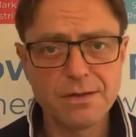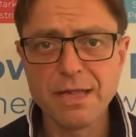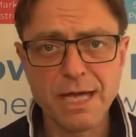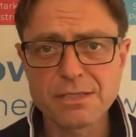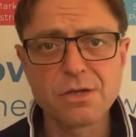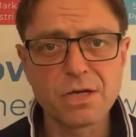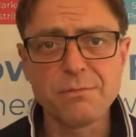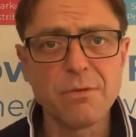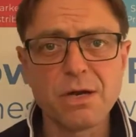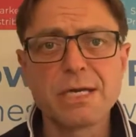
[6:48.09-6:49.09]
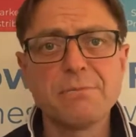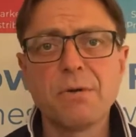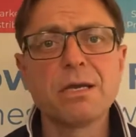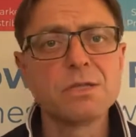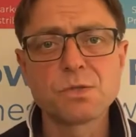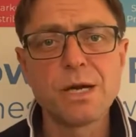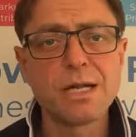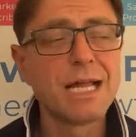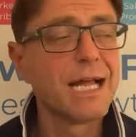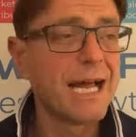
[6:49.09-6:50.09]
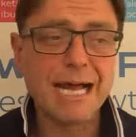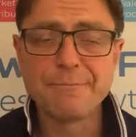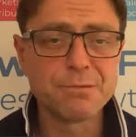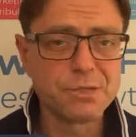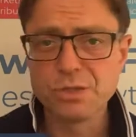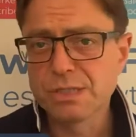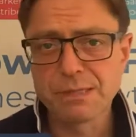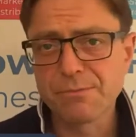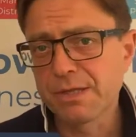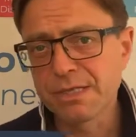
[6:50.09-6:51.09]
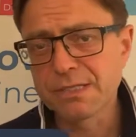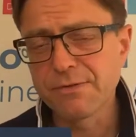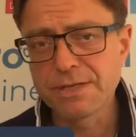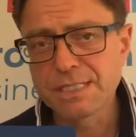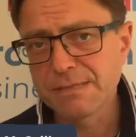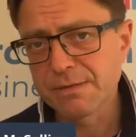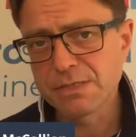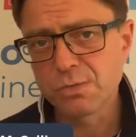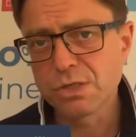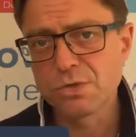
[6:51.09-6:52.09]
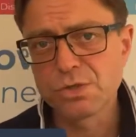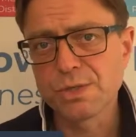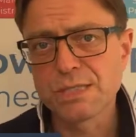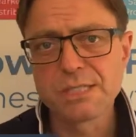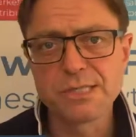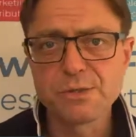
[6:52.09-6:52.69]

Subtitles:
that target market in mind as well and produce something that is very similar to what you're doing too.